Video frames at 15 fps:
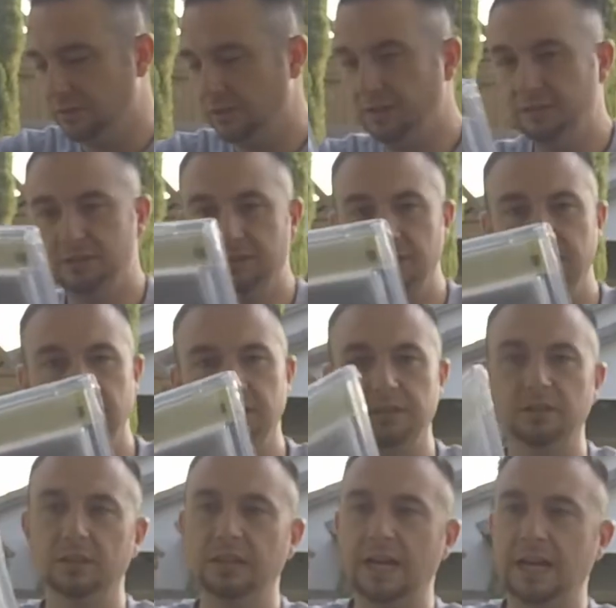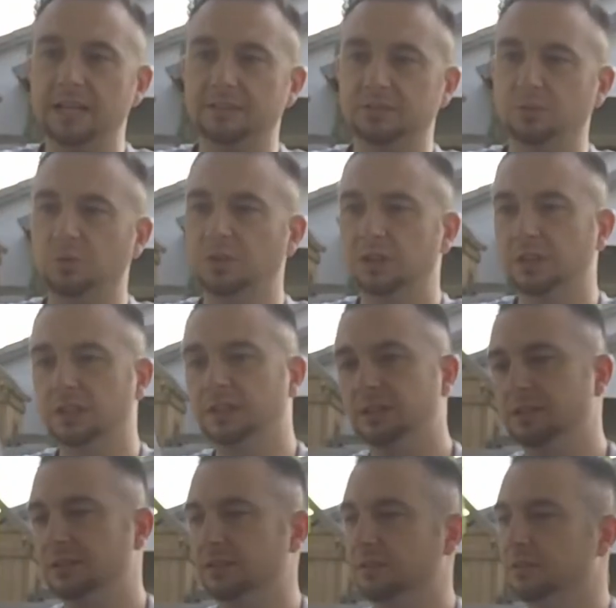Here's the last one,
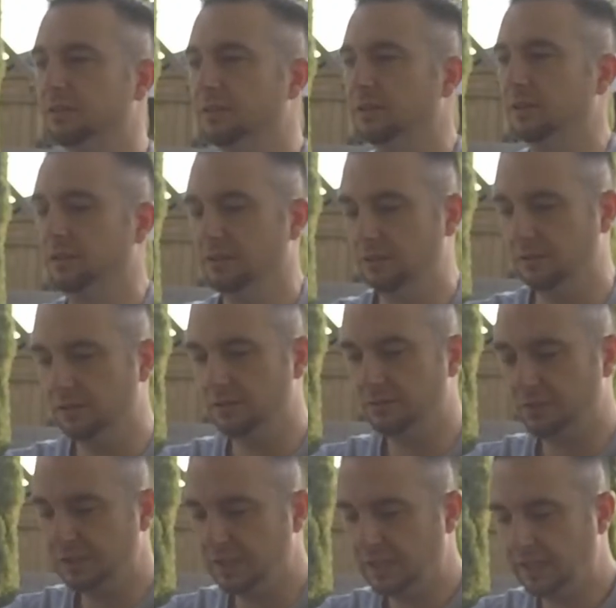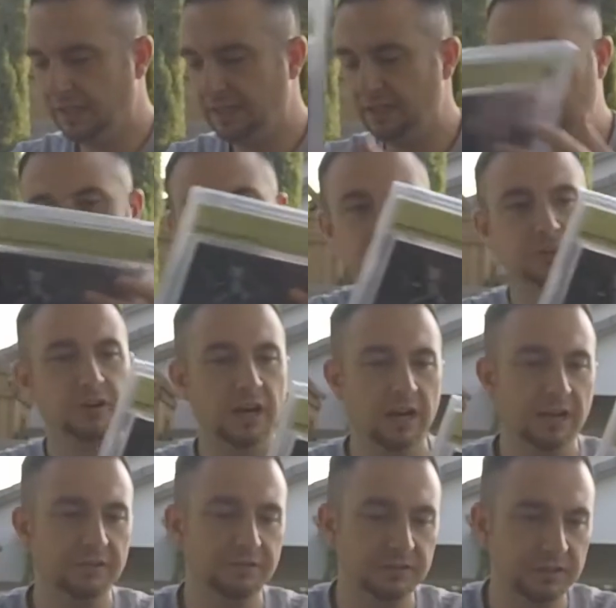another one that I had
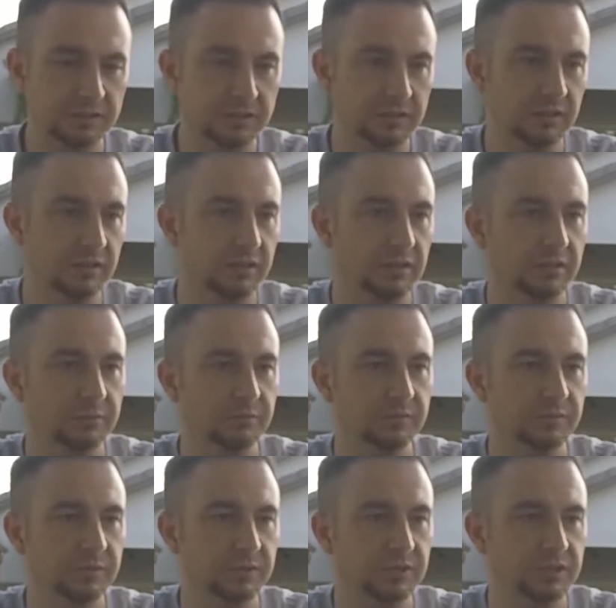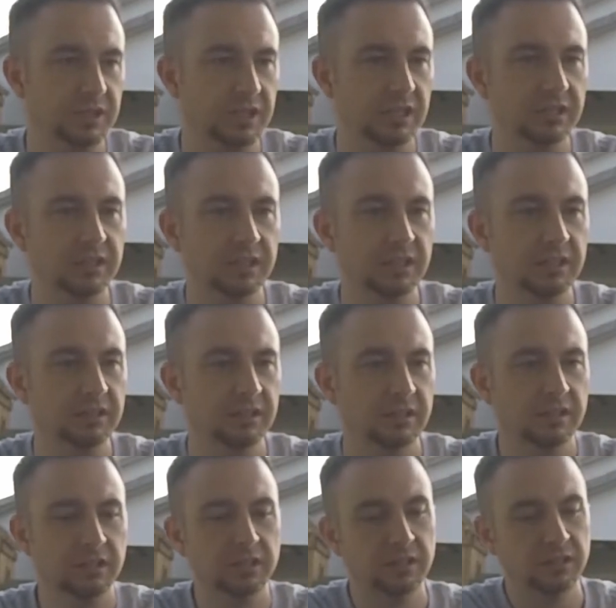autographed. Jay Lee,
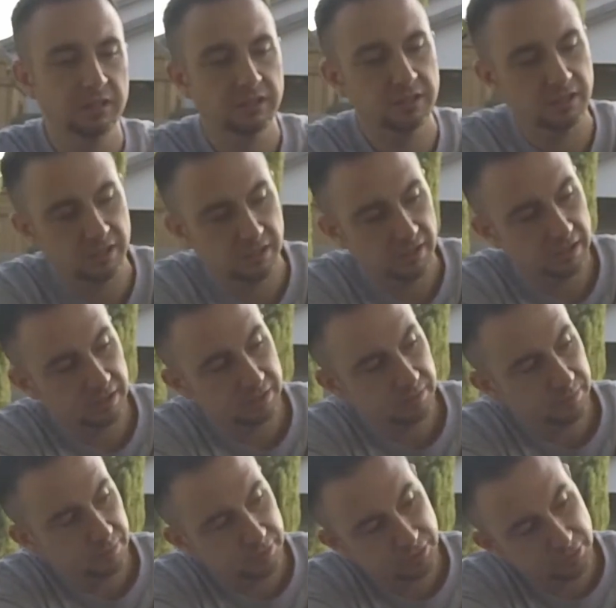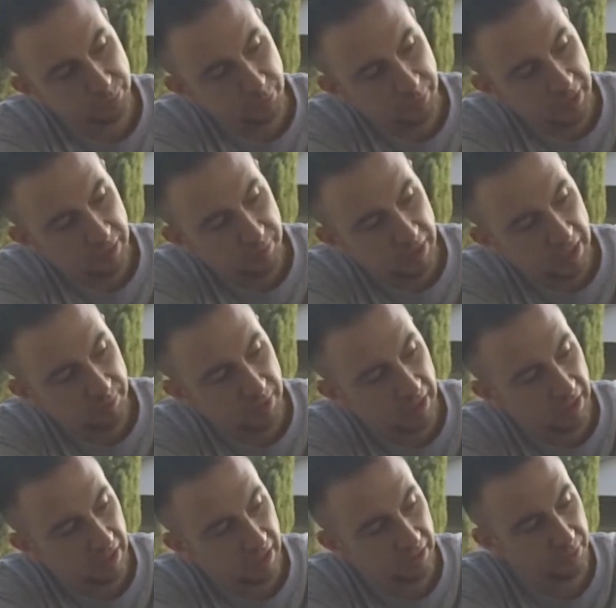Superman
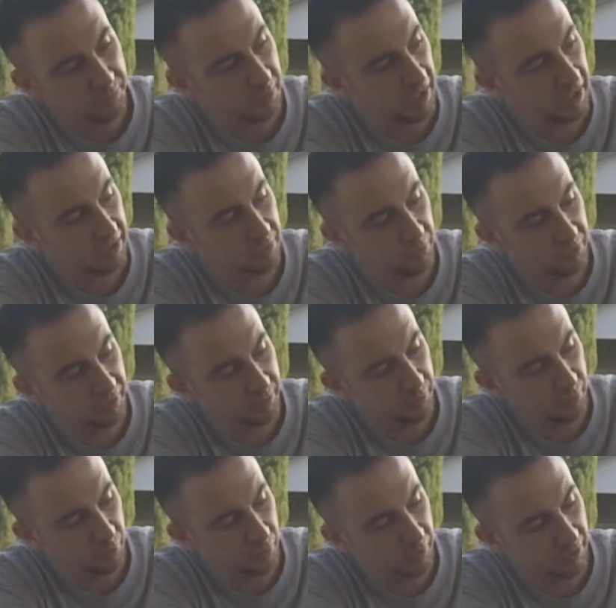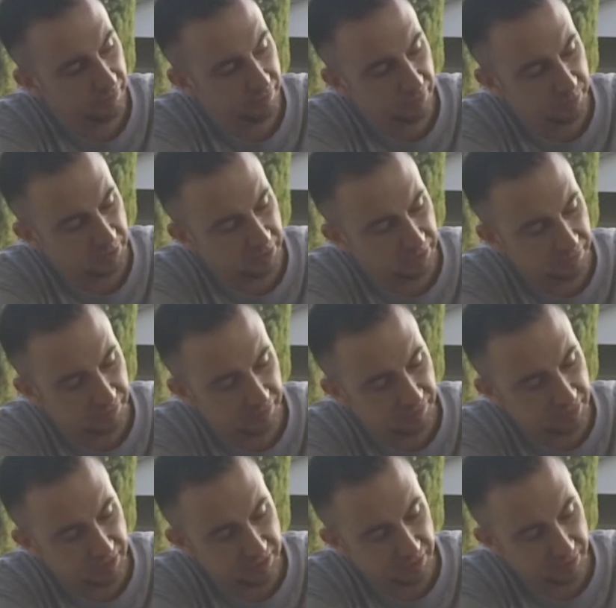Batman annual number 1 from the New
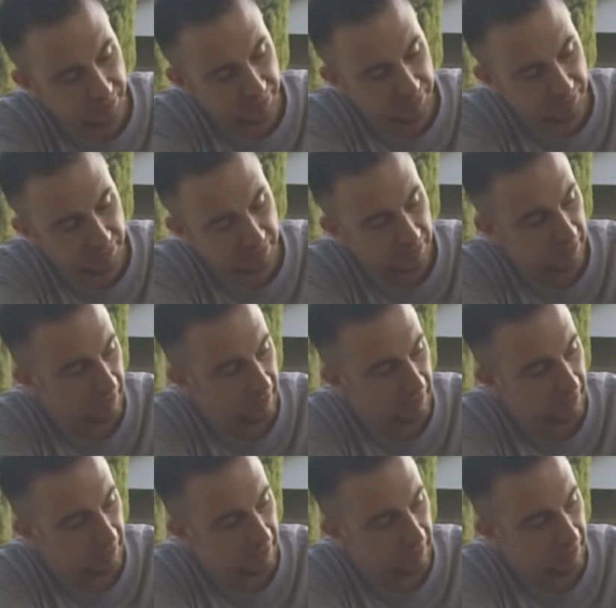52s.